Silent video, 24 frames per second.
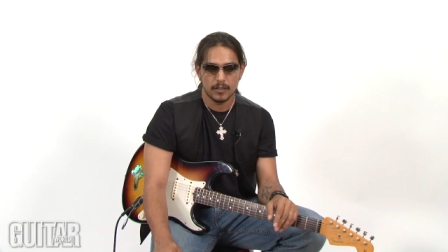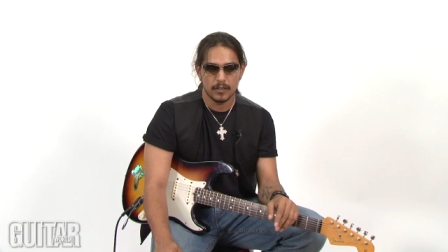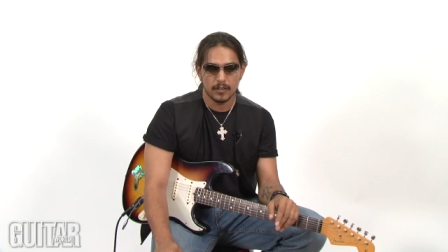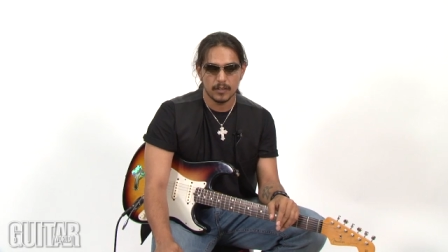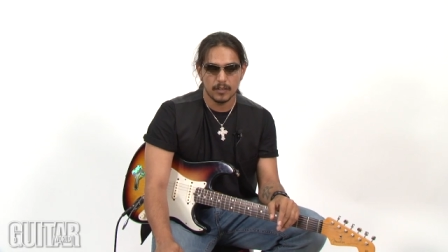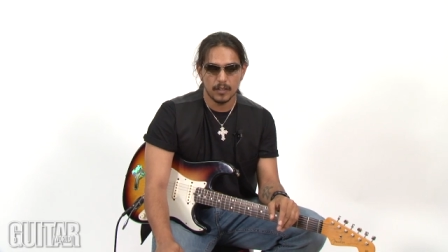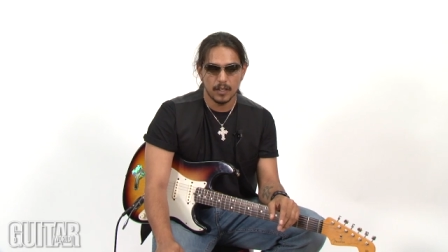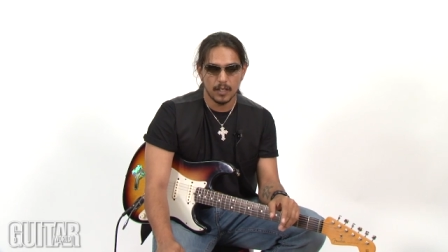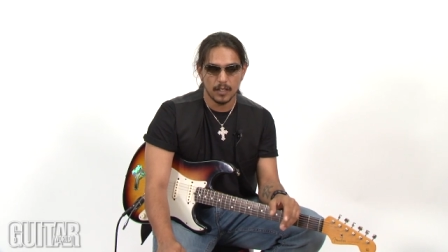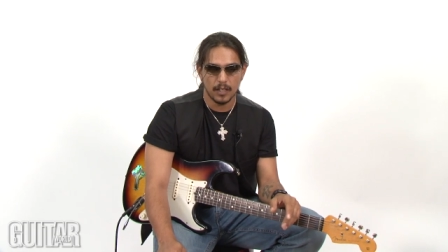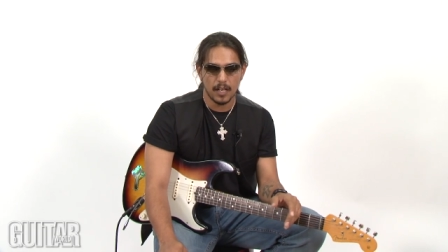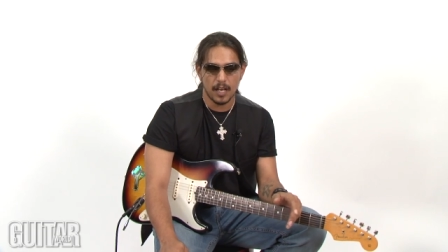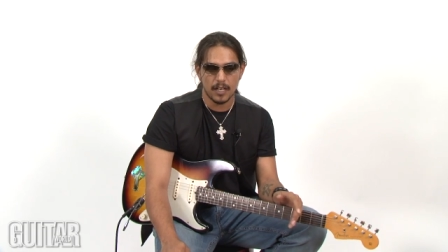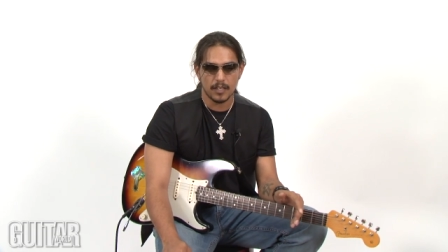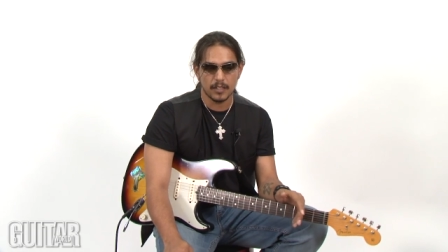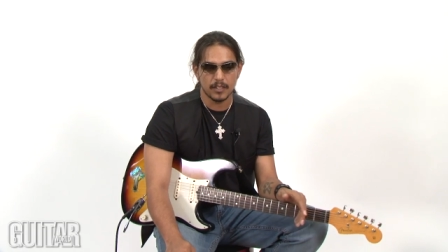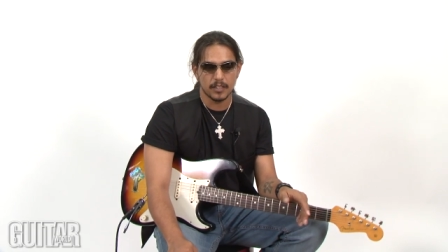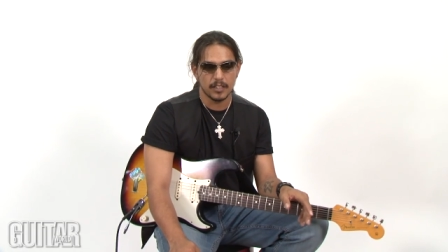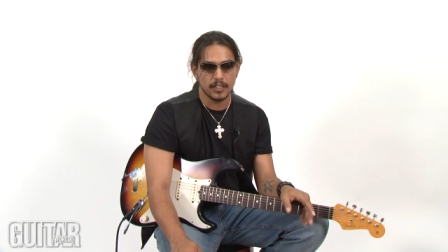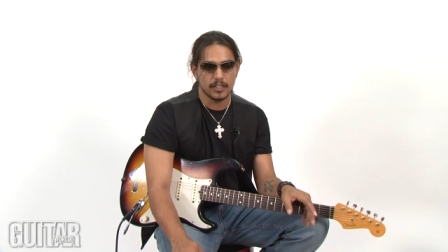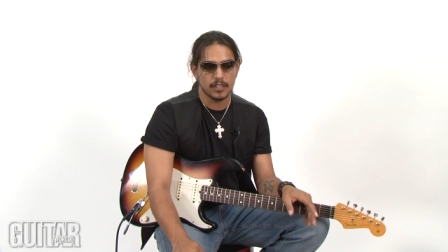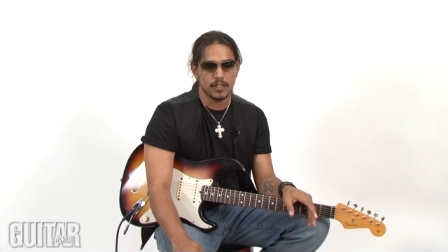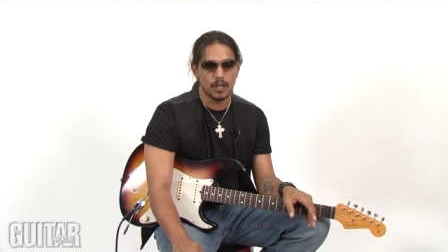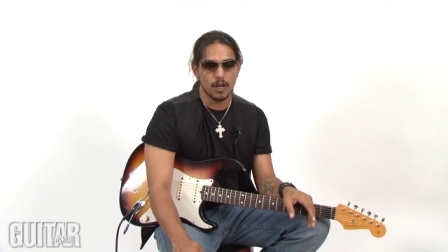A lot of
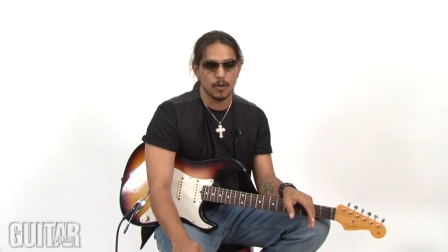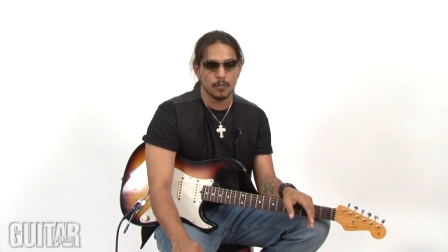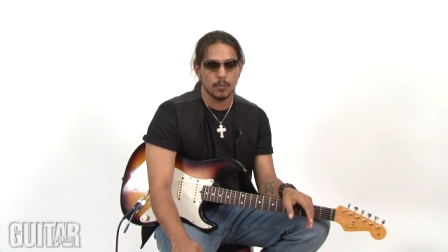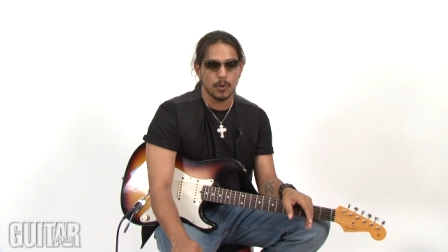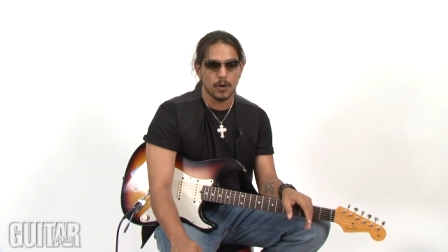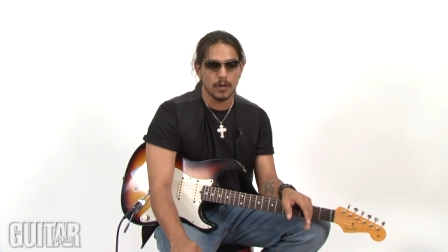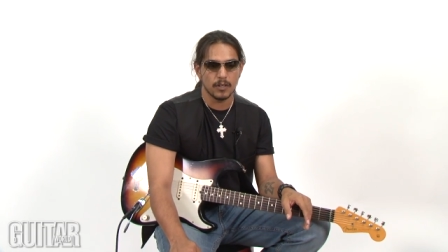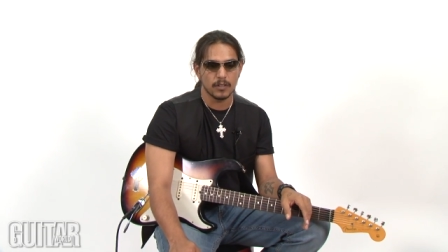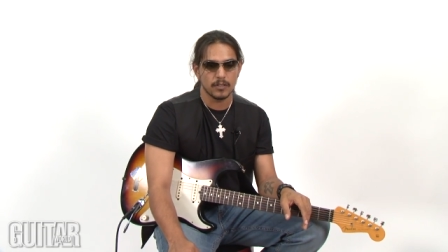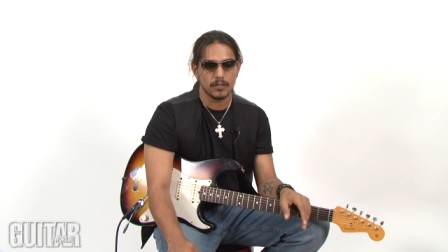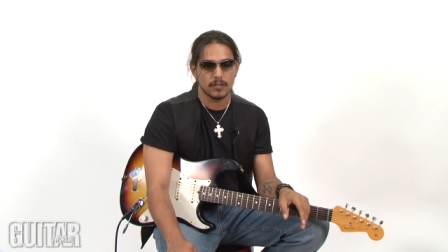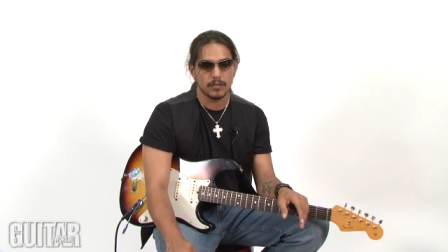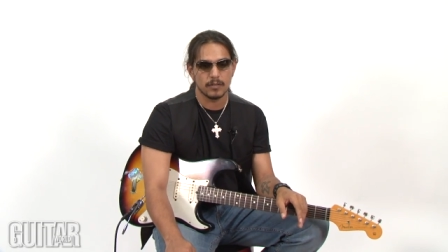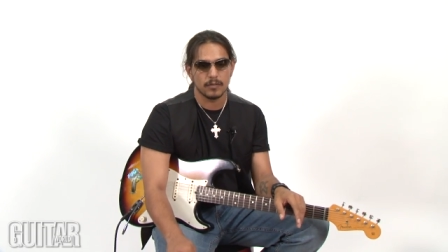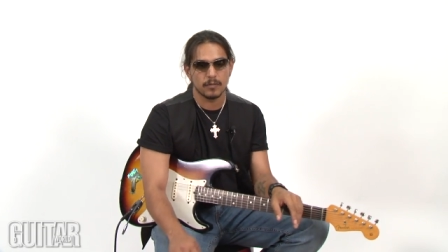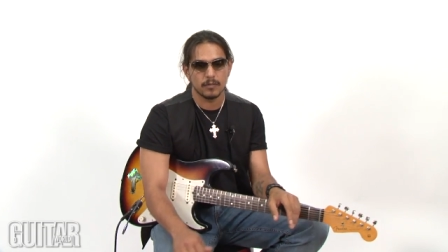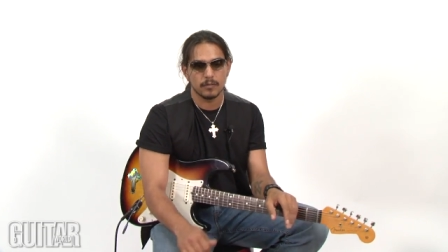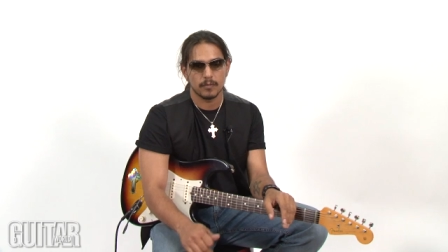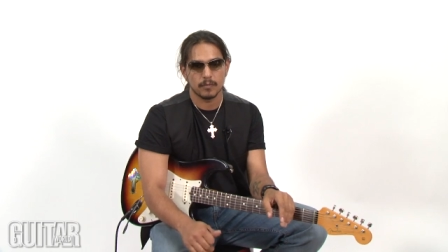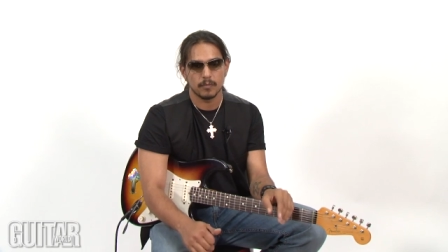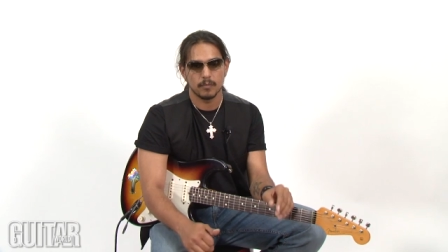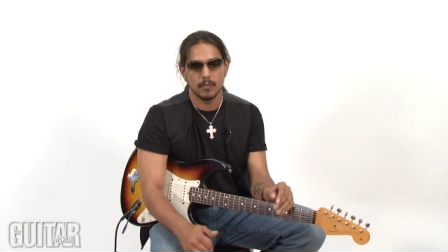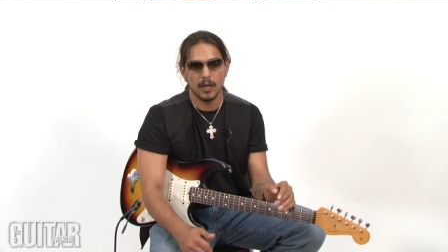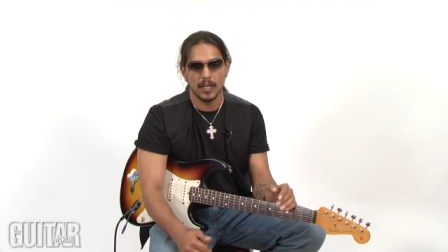the guitar parts,
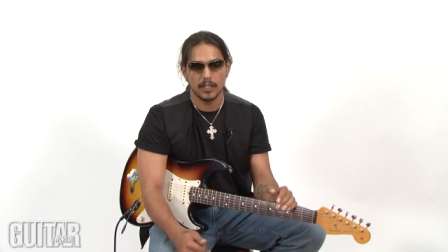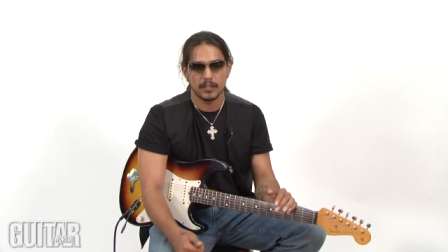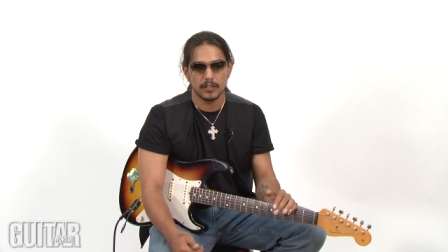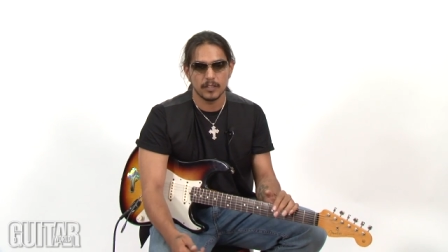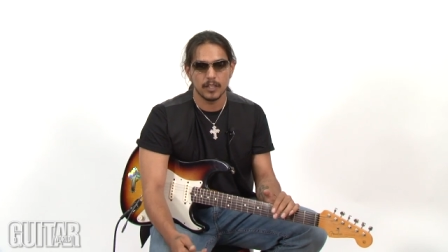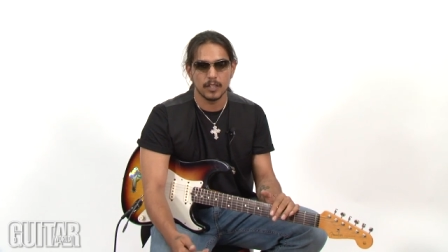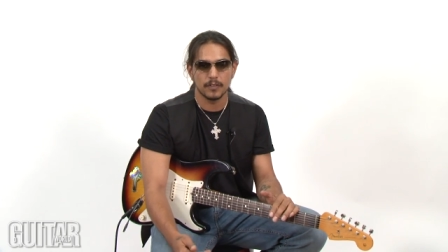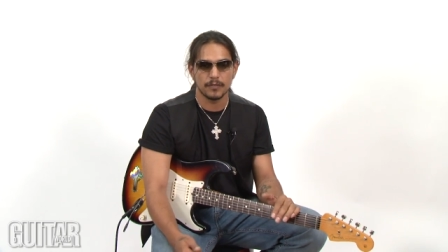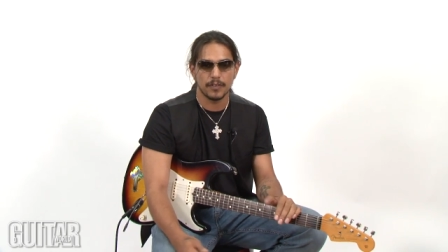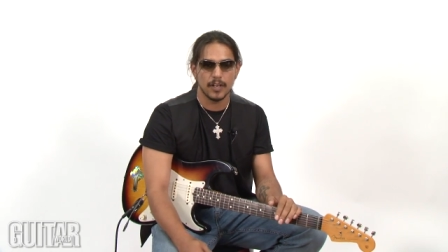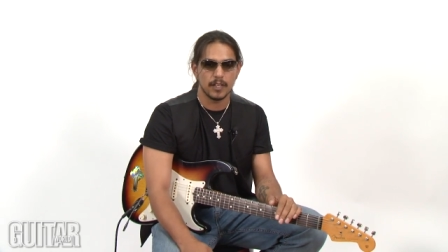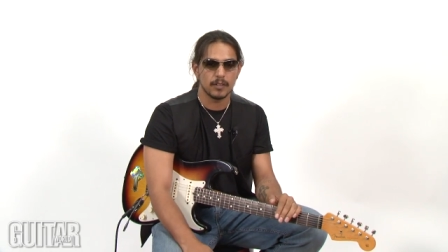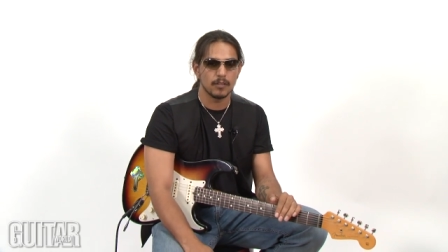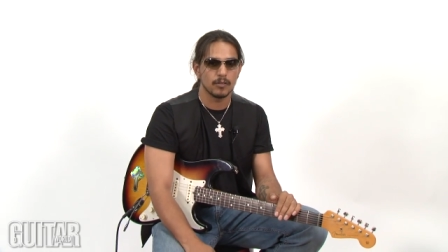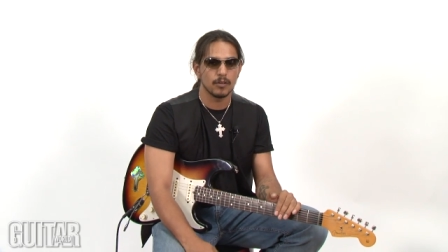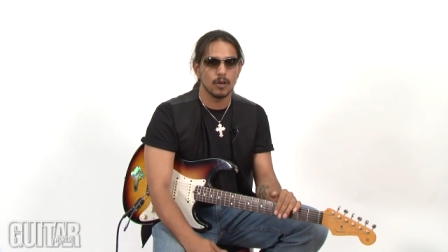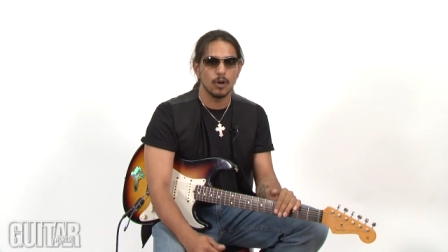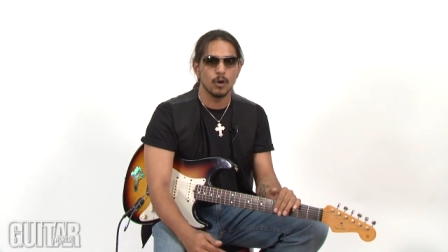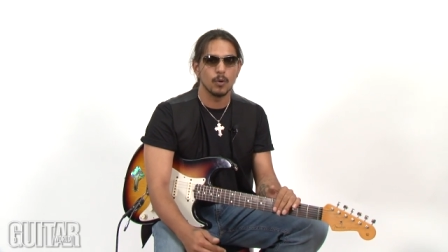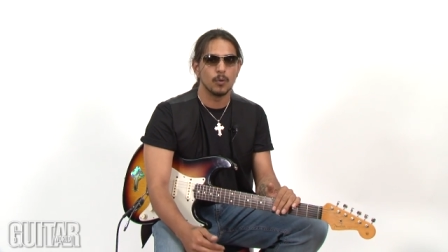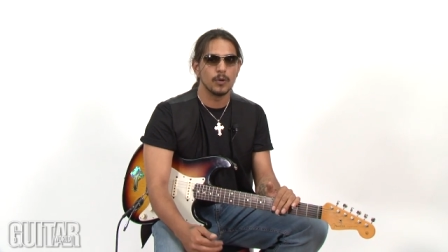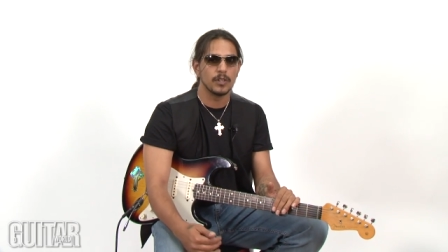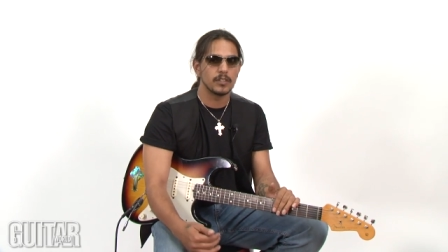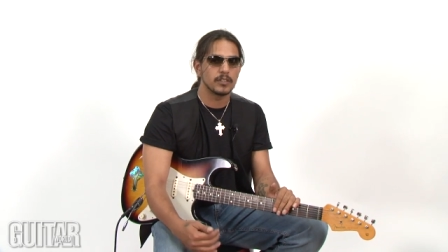myself, I don't
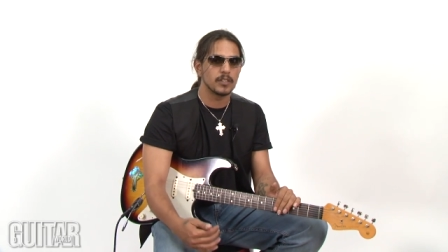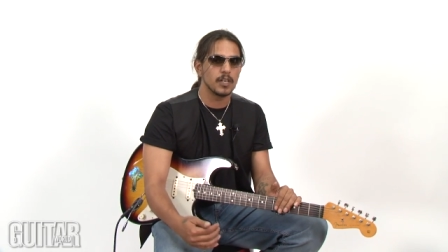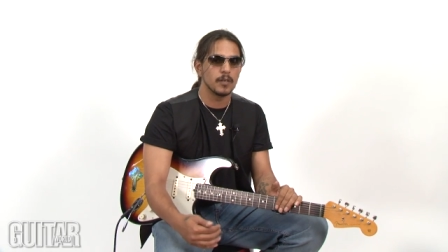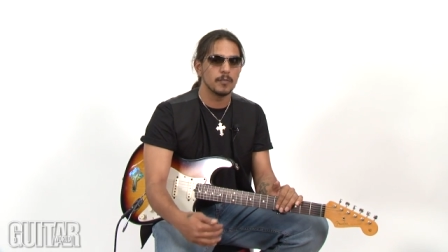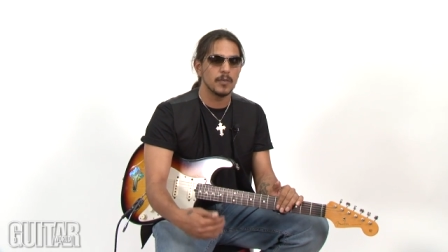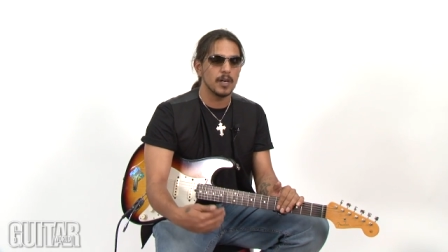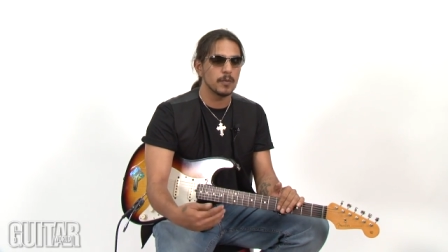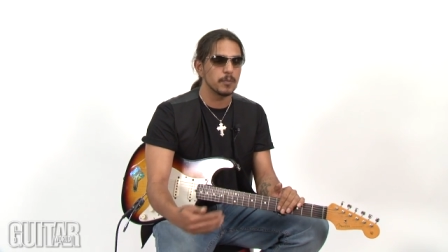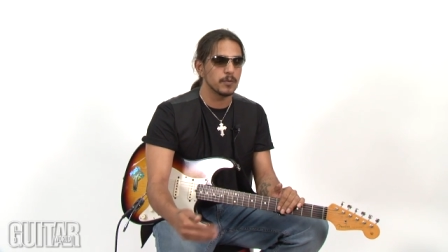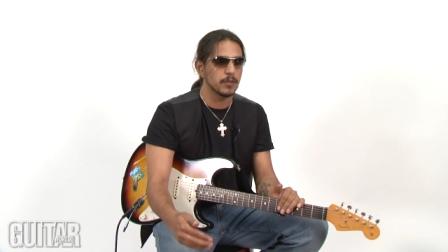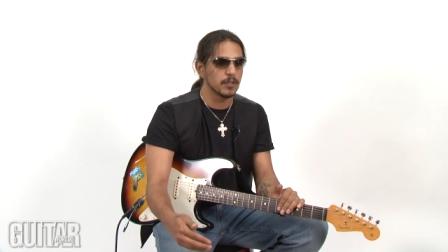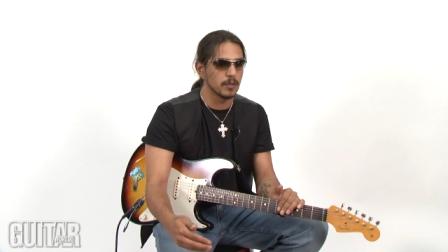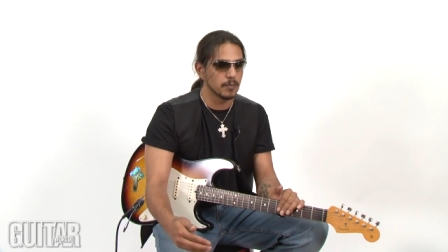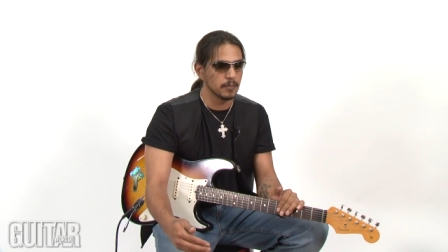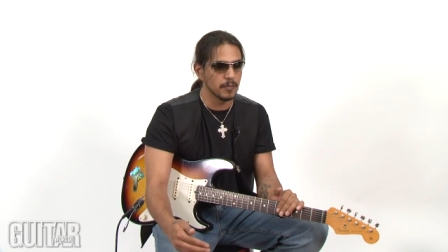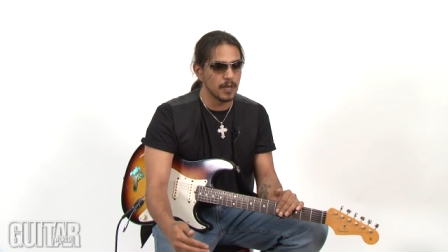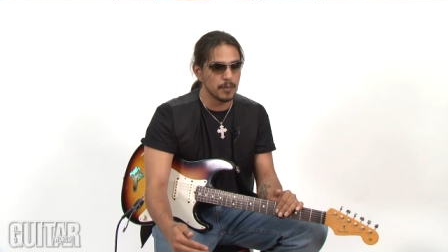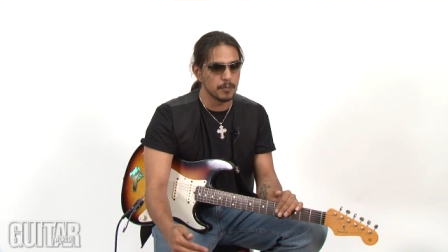always come up with them.